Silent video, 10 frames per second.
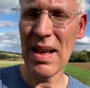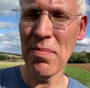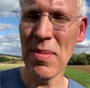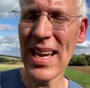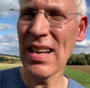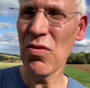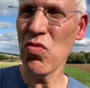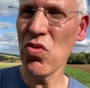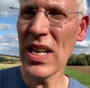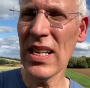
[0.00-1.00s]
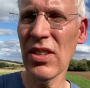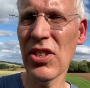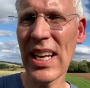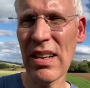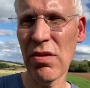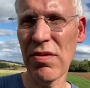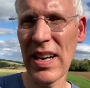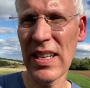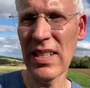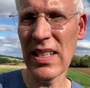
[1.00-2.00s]
making real
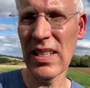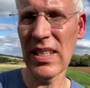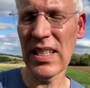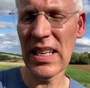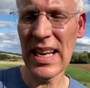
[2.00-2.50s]
sacrifices,